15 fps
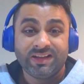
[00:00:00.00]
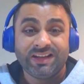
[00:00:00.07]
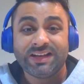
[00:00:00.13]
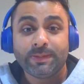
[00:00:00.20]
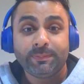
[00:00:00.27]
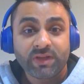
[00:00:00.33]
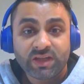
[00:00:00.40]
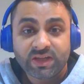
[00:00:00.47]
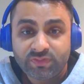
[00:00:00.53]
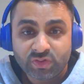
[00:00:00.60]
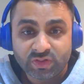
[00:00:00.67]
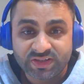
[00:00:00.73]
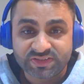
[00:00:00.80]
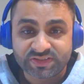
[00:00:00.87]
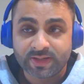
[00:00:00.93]
Let me give you
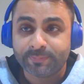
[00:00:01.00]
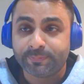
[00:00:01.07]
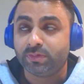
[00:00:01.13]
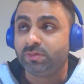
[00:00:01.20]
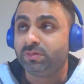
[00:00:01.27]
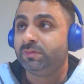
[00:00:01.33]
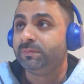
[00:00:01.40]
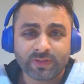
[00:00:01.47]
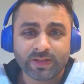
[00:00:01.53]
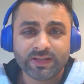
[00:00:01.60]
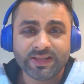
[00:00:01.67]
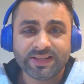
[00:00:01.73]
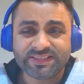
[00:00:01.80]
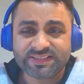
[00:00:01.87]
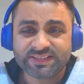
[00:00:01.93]
an example.
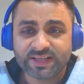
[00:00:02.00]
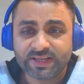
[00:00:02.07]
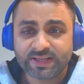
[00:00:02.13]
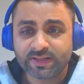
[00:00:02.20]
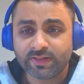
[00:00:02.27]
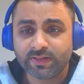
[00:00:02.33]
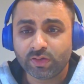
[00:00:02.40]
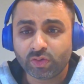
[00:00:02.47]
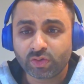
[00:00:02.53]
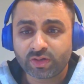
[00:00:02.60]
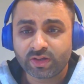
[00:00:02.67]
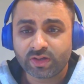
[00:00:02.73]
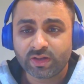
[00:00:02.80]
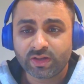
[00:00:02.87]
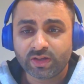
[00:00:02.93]
Let's take a look
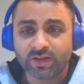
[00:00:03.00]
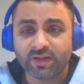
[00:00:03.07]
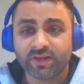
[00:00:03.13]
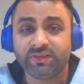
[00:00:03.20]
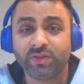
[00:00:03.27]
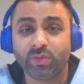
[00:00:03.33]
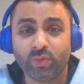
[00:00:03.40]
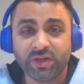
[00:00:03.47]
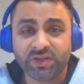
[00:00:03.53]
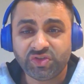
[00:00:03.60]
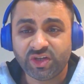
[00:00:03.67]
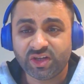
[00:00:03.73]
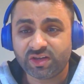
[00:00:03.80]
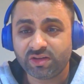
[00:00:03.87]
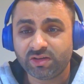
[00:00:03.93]
at the way
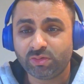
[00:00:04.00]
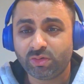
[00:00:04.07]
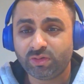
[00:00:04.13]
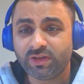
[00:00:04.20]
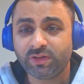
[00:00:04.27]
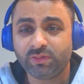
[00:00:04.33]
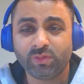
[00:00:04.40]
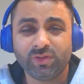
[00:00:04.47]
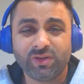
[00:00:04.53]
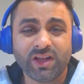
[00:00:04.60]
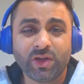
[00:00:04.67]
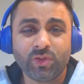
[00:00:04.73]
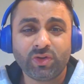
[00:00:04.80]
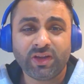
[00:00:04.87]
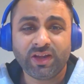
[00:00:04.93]
J.K. Rowling wrote
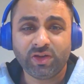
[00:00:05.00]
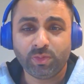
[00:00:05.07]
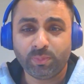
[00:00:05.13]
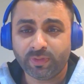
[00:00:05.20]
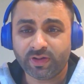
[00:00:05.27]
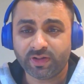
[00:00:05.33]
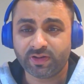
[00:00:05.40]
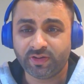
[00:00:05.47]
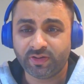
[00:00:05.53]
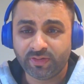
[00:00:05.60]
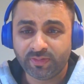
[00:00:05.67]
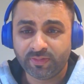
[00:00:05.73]
down Harry Potter.